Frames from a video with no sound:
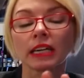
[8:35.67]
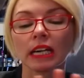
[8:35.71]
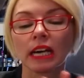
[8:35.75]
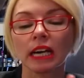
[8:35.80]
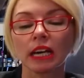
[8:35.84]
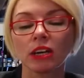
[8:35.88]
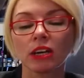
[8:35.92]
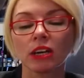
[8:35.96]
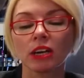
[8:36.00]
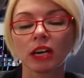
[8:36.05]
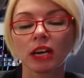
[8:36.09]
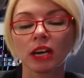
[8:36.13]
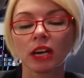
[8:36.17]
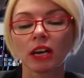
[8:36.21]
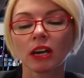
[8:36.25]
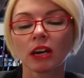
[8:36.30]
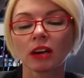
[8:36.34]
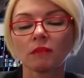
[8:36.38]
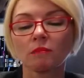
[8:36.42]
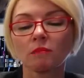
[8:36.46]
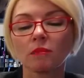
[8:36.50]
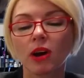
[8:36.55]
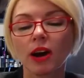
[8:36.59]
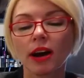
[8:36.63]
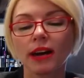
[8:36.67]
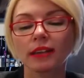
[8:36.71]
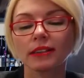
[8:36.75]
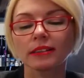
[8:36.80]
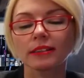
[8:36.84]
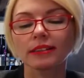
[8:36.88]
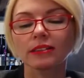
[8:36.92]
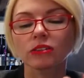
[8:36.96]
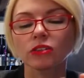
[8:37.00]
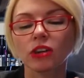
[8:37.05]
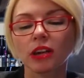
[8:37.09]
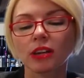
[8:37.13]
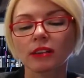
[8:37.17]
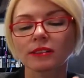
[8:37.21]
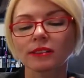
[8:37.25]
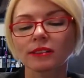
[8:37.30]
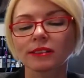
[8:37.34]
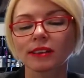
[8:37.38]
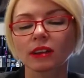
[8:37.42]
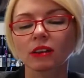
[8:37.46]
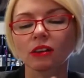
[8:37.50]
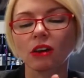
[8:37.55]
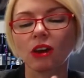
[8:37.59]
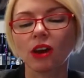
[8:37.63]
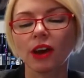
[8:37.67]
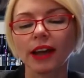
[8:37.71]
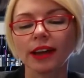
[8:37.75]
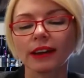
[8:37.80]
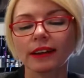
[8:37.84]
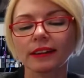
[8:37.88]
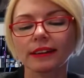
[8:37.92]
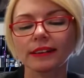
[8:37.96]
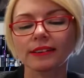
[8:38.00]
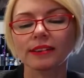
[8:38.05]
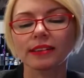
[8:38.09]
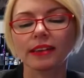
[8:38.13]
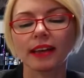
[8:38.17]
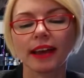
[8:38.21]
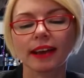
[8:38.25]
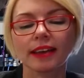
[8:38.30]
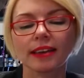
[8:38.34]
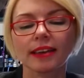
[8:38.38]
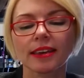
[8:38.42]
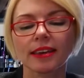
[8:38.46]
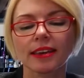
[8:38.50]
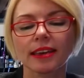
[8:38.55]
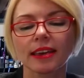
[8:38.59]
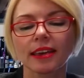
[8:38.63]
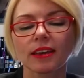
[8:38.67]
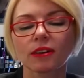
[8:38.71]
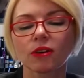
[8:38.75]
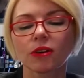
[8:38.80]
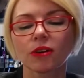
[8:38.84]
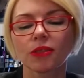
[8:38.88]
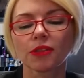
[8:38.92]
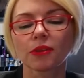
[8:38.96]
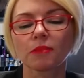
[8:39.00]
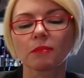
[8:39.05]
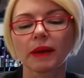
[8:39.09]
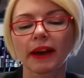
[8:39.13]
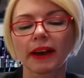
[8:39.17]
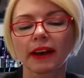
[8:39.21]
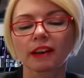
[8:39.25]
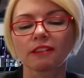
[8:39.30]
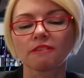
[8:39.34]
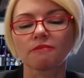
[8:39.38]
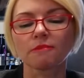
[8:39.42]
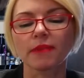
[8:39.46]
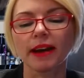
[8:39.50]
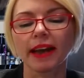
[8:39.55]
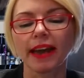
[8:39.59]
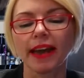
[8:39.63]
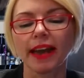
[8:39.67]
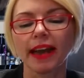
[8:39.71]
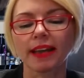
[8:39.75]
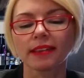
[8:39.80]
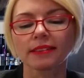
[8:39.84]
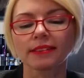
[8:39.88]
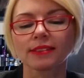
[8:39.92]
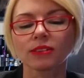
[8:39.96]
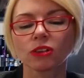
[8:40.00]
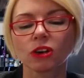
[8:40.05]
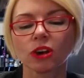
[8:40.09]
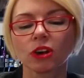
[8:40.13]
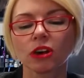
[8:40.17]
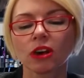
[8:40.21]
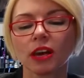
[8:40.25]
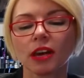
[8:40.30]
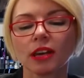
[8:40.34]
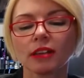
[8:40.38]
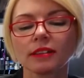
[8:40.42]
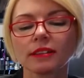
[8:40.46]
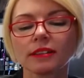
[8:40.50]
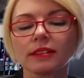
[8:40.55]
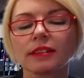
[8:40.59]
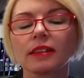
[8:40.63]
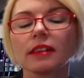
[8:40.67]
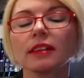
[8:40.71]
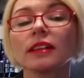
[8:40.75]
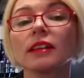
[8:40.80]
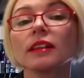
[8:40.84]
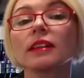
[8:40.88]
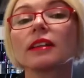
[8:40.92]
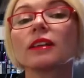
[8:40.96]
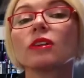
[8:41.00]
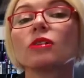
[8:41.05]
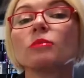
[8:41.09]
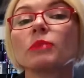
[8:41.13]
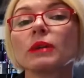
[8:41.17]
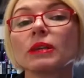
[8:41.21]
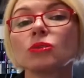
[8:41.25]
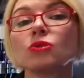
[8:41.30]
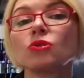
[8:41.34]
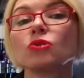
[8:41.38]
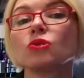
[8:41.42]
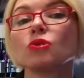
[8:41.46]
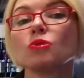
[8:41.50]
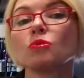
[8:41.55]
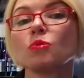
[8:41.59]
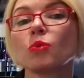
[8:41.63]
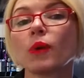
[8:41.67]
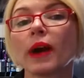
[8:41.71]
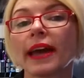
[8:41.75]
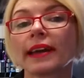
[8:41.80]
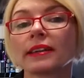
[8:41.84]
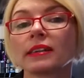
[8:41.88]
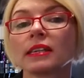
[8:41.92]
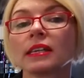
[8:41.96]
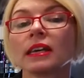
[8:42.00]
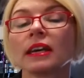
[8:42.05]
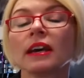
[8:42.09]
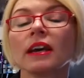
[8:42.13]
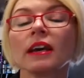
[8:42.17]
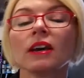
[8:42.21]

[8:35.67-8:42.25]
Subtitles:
And mine's just slightly tacky here on the back of my hand, so still a little bit too wet.